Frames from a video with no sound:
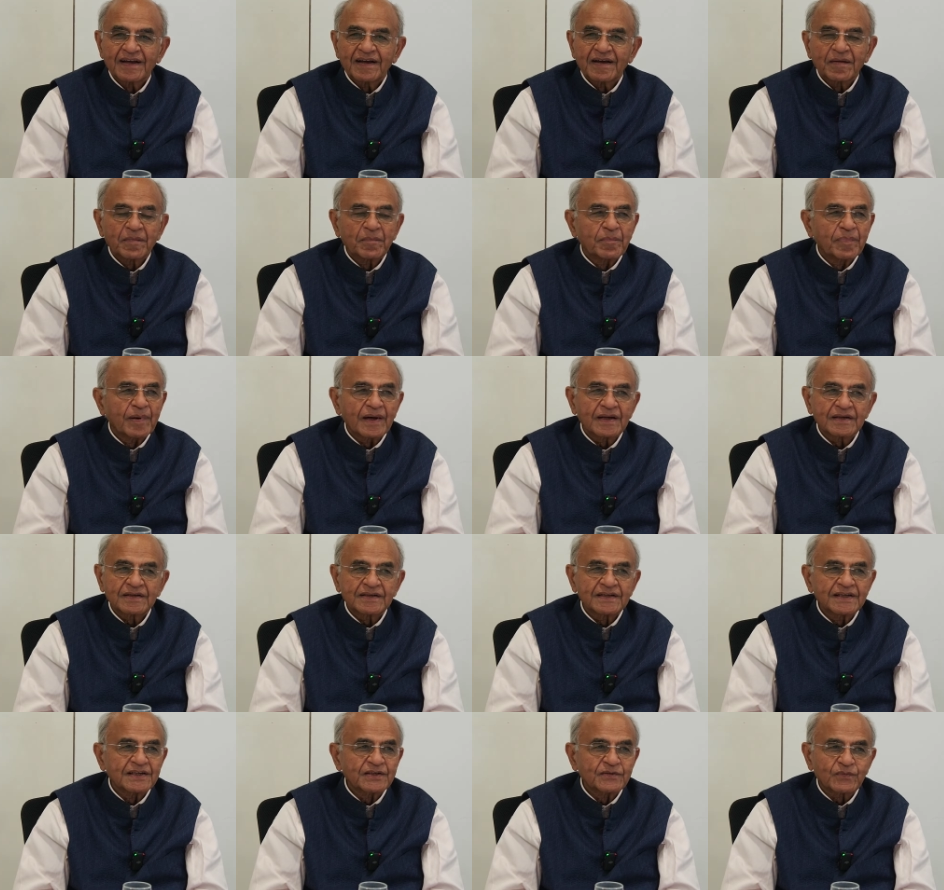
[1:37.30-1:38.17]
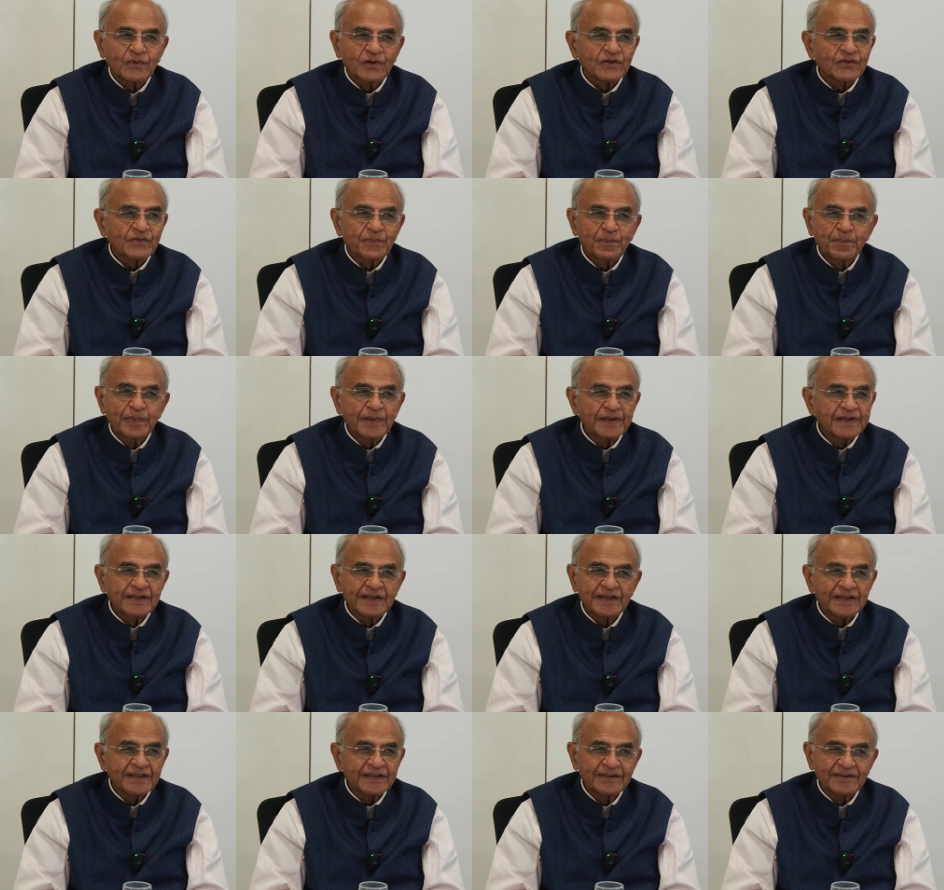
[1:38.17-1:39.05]
but it was
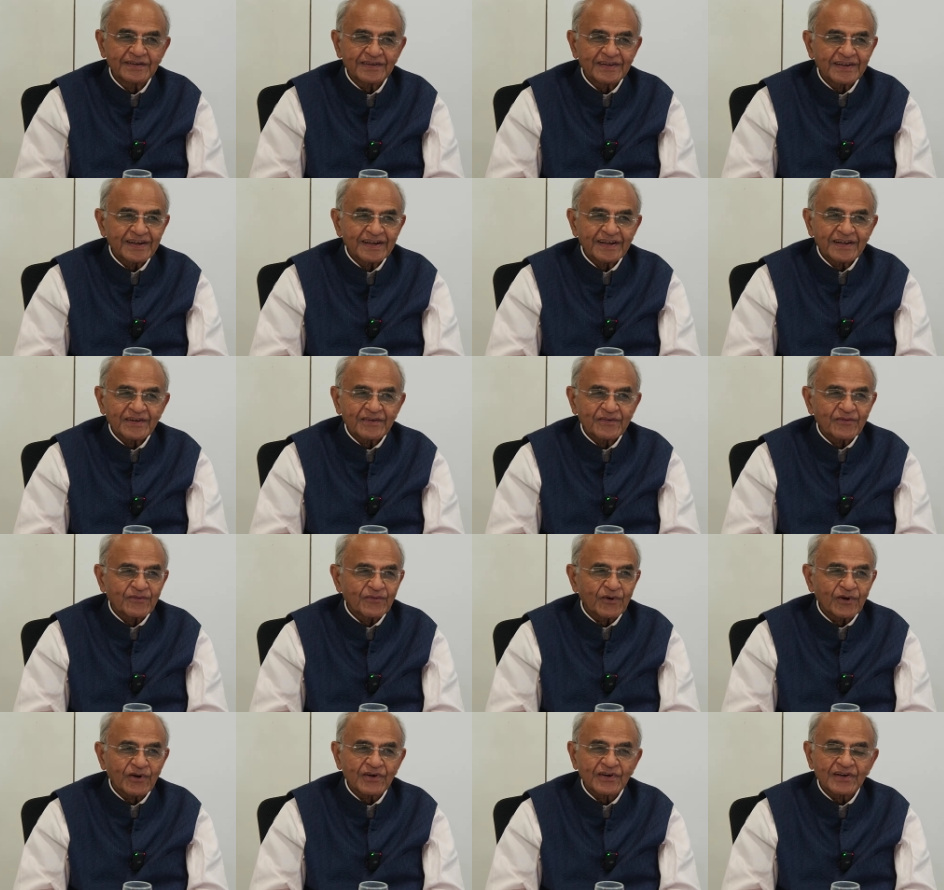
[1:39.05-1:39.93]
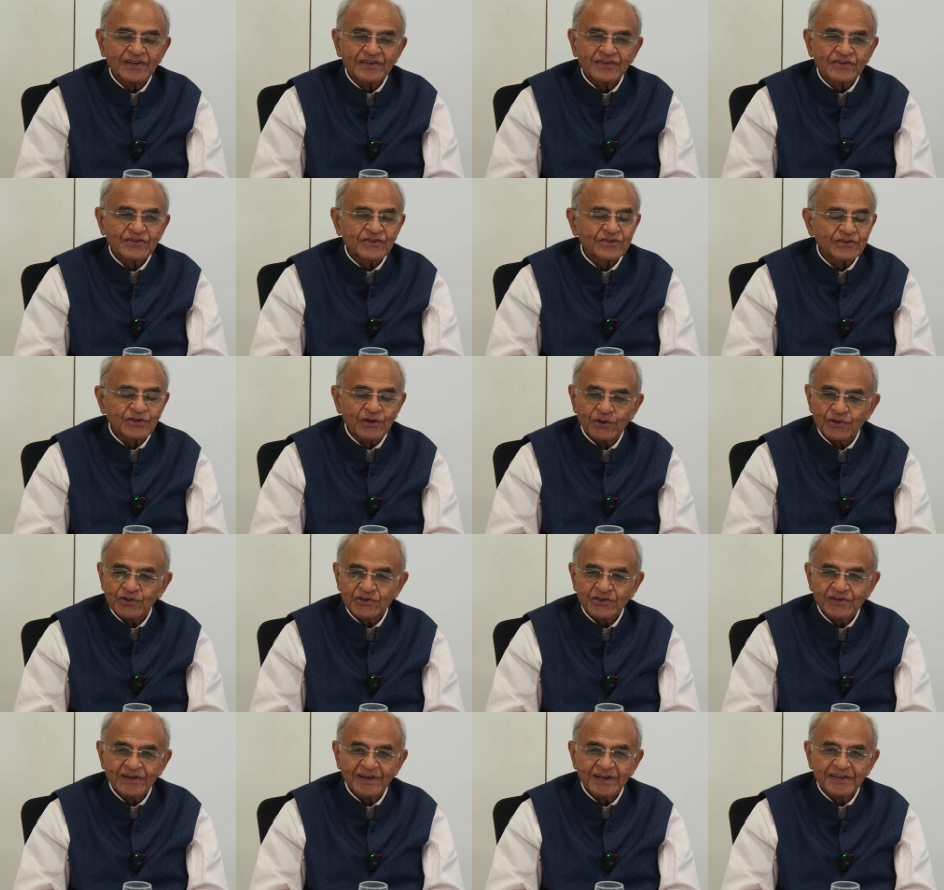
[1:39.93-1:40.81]
pitied for its
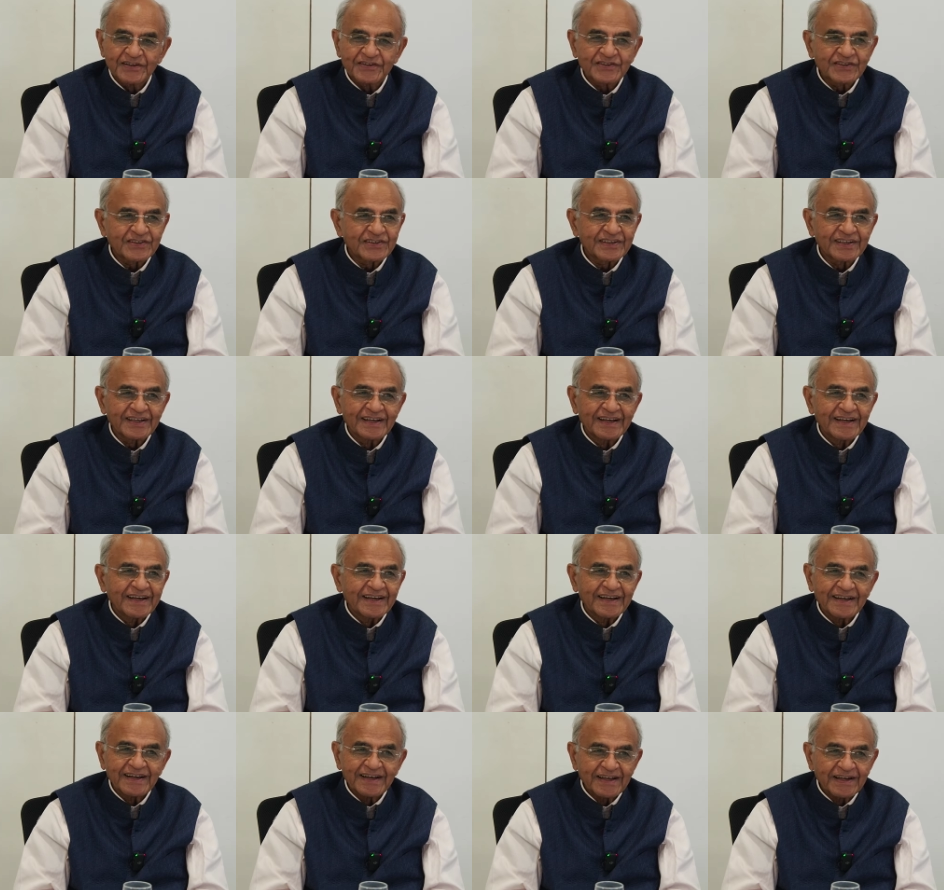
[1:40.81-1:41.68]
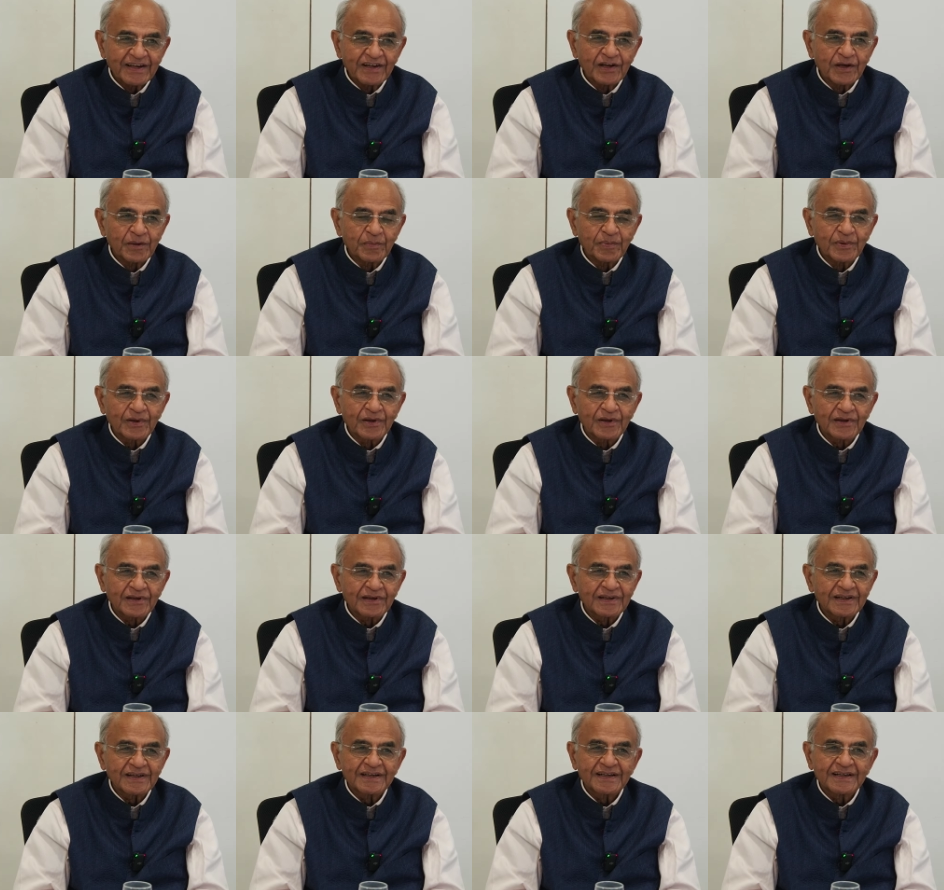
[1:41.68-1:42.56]
socialist,
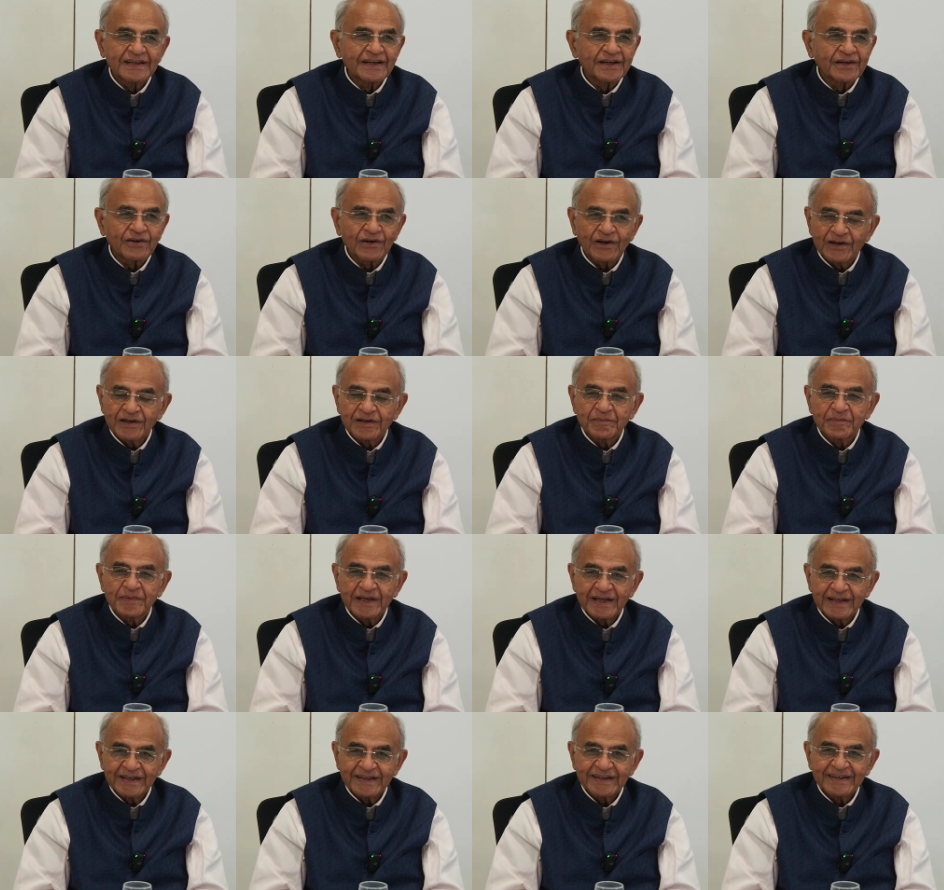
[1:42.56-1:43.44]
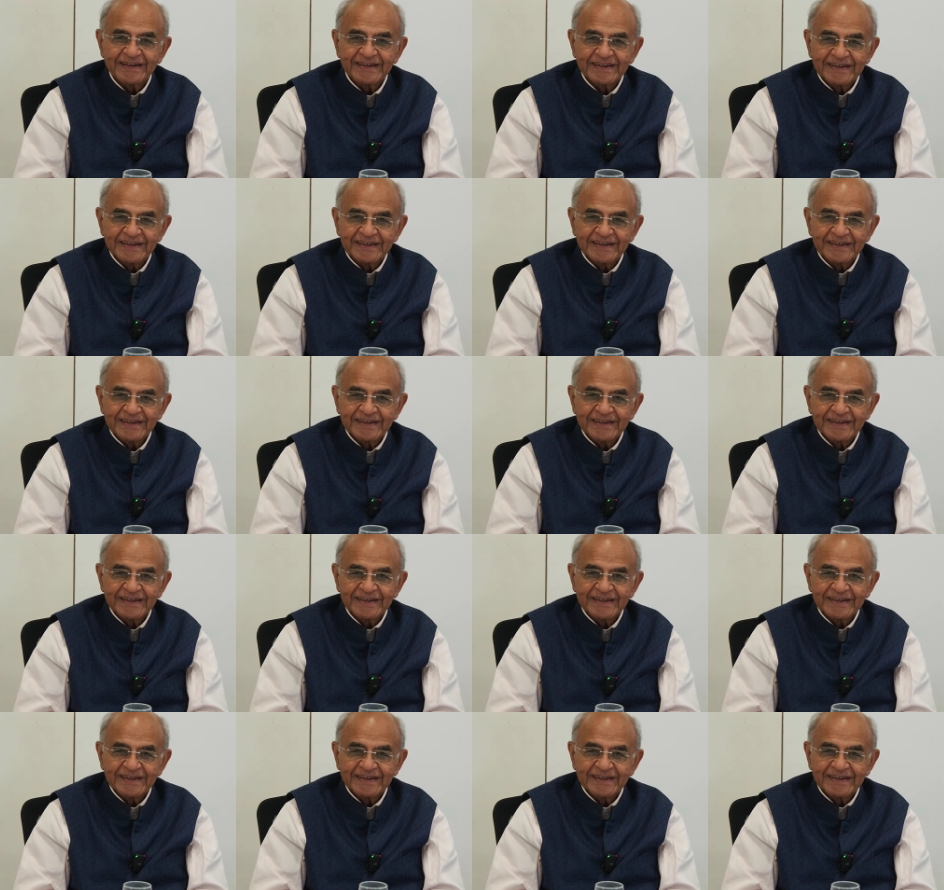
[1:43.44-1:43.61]
illiberal economy.